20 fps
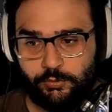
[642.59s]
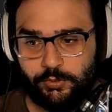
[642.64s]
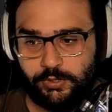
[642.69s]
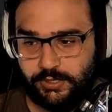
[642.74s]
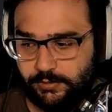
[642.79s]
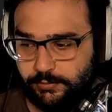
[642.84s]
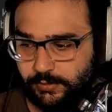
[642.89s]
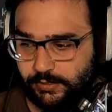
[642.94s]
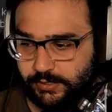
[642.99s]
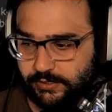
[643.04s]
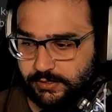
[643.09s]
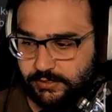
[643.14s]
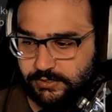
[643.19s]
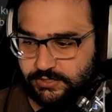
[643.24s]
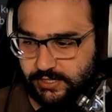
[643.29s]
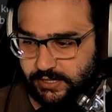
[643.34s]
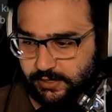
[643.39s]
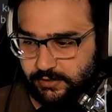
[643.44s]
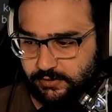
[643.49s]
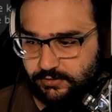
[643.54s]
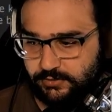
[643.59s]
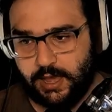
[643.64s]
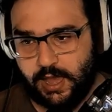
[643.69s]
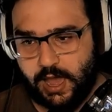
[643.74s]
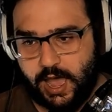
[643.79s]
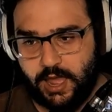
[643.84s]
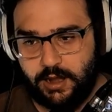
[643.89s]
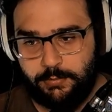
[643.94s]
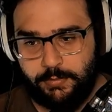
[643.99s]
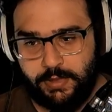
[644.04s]
Really, really good change.
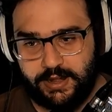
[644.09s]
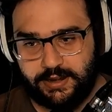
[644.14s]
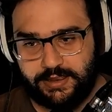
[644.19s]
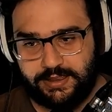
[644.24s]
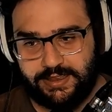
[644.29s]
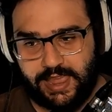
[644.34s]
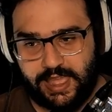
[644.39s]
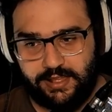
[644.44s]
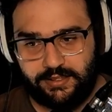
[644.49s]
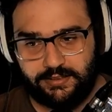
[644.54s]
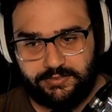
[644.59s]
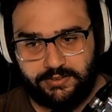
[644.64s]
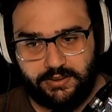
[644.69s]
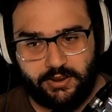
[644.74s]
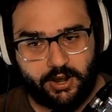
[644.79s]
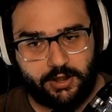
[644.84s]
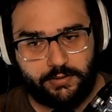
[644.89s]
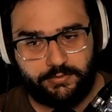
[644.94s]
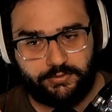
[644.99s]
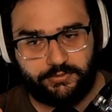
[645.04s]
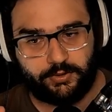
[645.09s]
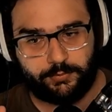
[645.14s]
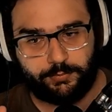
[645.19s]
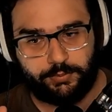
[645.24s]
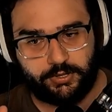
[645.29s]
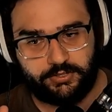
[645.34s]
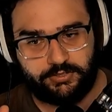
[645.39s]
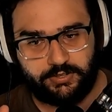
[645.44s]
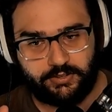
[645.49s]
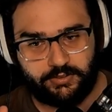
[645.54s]
Automatic Galaxy Harvester
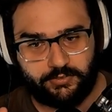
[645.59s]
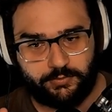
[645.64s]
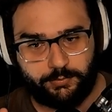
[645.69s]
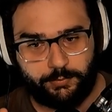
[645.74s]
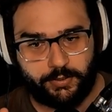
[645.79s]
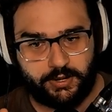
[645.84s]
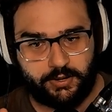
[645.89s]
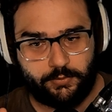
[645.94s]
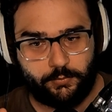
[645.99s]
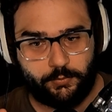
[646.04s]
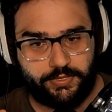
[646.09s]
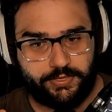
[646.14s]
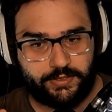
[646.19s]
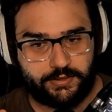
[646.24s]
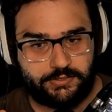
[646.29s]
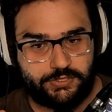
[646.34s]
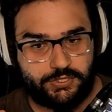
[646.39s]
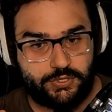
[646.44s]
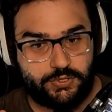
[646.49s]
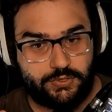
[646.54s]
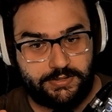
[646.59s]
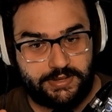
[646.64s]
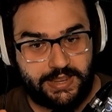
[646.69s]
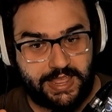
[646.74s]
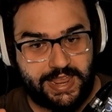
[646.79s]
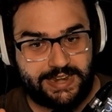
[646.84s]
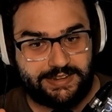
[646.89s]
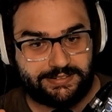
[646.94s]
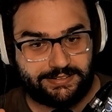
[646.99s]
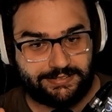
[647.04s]
pushes, but with a
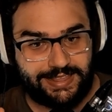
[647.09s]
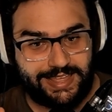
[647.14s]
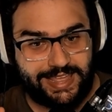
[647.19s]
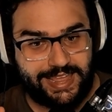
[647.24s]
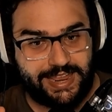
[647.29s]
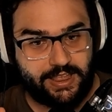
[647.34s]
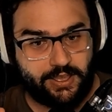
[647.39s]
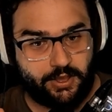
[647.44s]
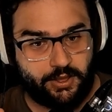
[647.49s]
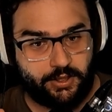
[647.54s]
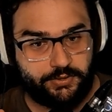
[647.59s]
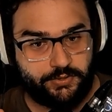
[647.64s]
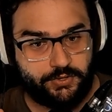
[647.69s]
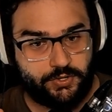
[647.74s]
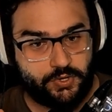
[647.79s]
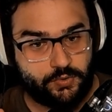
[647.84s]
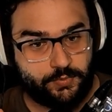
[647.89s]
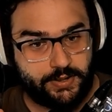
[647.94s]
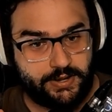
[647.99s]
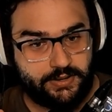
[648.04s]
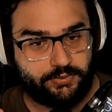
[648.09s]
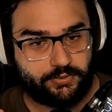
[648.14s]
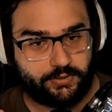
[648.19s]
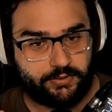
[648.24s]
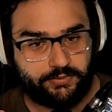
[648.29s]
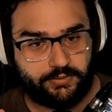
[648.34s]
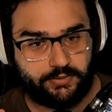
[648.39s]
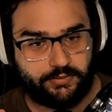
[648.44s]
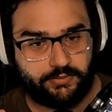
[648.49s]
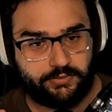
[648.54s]
2-day delay on new
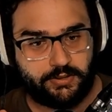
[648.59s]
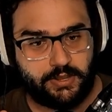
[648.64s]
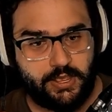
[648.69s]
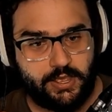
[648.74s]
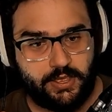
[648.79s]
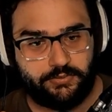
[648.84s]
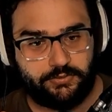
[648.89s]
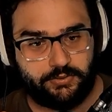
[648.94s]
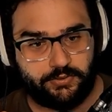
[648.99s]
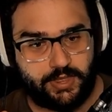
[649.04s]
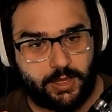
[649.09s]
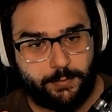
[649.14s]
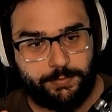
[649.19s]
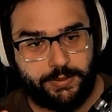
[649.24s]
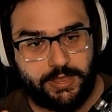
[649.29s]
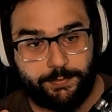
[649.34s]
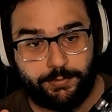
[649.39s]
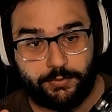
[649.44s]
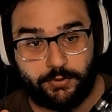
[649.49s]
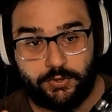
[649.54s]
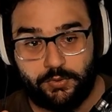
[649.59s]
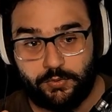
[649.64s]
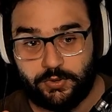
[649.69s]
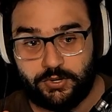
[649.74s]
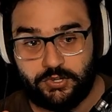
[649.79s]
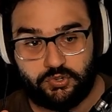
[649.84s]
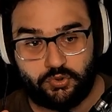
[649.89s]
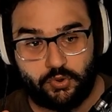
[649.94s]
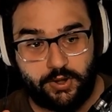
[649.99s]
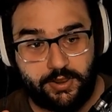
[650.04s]
resources, so that people who
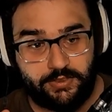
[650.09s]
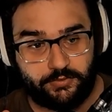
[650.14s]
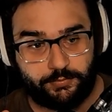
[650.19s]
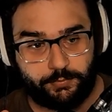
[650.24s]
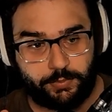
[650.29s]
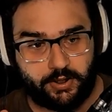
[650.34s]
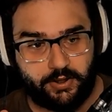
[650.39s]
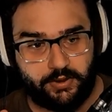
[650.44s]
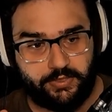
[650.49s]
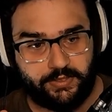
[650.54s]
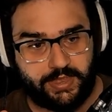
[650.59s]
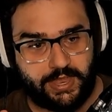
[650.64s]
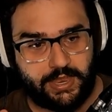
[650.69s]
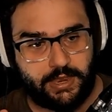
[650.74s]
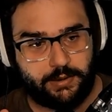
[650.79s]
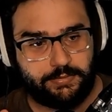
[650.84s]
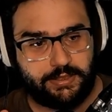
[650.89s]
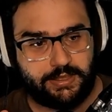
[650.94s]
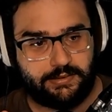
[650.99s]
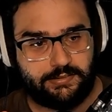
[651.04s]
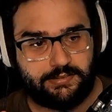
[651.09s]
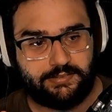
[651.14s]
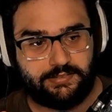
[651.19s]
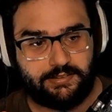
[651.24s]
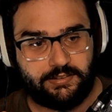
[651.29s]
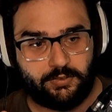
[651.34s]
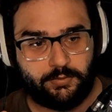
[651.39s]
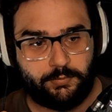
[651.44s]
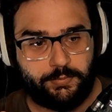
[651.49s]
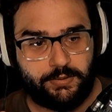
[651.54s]
enjoy this part of the game could
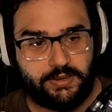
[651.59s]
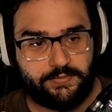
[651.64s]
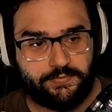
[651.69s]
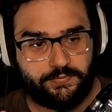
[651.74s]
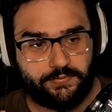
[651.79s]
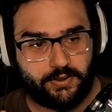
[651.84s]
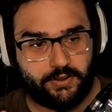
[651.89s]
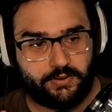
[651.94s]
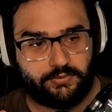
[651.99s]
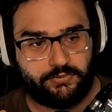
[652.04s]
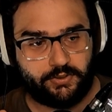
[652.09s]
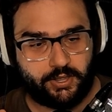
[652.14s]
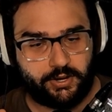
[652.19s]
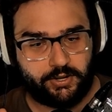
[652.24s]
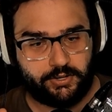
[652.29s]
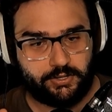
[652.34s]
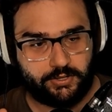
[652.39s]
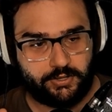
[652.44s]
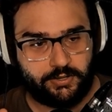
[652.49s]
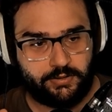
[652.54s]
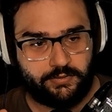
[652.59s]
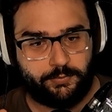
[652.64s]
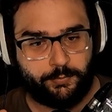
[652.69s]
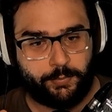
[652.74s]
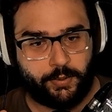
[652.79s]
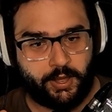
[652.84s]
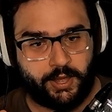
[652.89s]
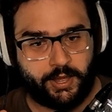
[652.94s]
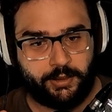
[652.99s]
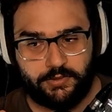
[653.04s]
still be first on a good
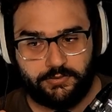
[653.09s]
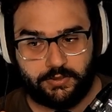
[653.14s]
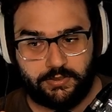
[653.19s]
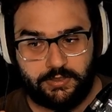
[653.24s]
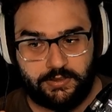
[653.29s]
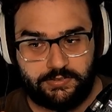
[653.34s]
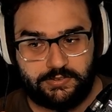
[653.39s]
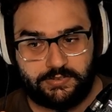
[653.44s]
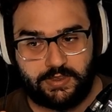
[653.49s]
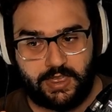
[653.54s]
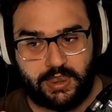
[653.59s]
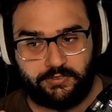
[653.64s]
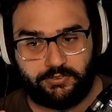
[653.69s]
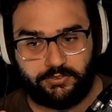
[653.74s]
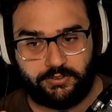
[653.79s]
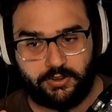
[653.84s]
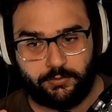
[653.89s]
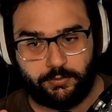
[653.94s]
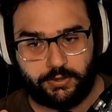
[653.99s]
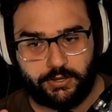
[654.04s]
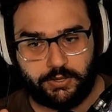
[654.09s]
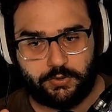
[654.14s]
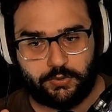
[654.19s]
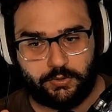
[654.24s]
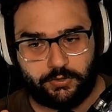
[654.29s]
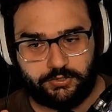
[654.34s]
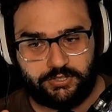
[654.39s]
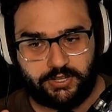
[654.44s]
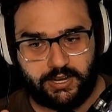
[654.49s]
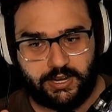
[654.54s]
spawn. So this is actually a really
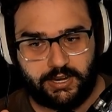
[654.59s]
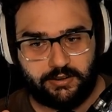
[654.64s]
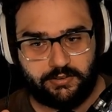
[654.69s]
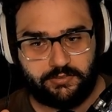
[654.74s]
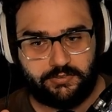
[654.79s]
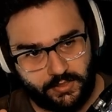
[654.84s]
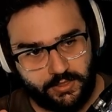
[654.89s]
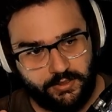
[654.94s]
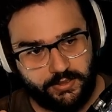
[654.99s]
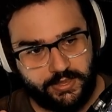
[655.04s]
cool change.